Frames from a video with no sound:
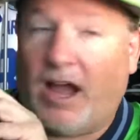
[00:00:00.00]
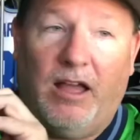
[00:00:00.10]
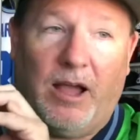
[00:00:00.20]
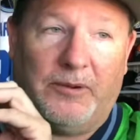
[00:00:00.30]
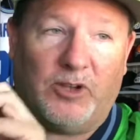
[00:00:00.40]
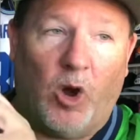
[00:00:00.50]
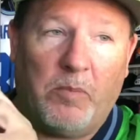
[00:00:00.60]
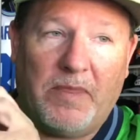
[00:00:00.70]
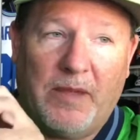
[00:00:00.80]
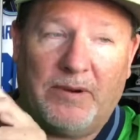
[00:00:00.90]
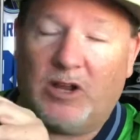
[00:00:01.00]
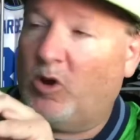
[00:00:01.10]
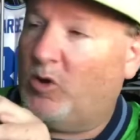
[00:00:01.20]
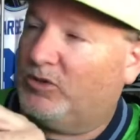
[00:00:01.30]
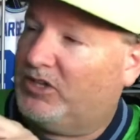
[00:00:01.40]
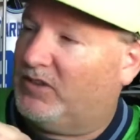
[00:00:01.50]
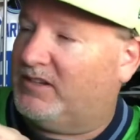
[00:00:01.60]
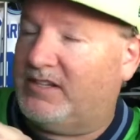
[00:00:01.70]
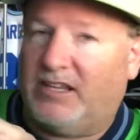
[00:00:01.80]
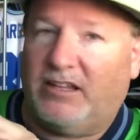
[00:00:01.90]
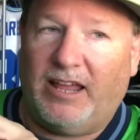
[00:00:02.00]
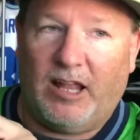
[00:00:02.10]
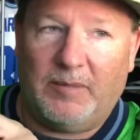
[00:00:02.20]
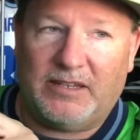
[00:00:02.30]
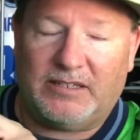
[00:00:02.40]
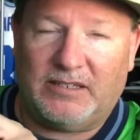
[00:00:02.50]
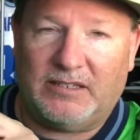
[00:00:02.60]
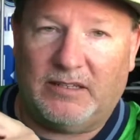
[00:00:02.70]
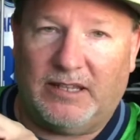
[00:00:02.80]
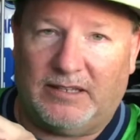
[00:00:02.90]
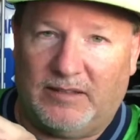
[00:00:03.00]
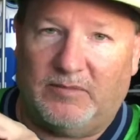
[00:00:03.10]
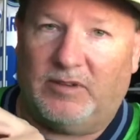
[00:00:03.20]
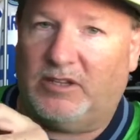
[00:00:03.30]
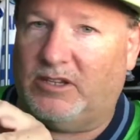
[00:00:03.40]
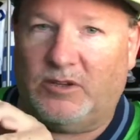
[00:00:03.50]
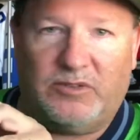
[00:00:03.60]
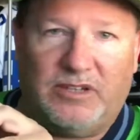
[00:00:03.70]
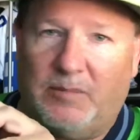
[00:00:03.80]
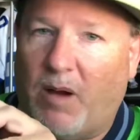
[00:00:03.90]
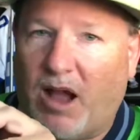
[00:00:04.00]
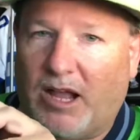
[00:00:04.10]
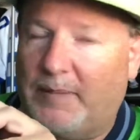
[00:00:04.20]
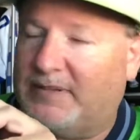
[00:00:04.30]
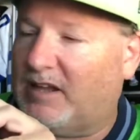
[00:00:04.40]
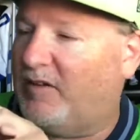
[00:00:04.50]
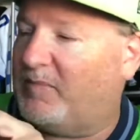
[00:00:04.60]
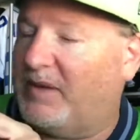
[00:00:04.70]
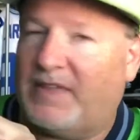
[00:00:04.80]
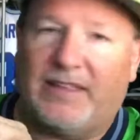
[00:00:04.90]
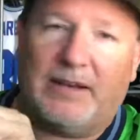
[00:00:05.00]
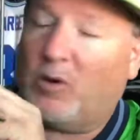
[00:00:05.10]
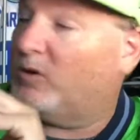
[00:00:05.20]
was hoping they would go to the teal helmet that you see mock-ups of, but they ended up going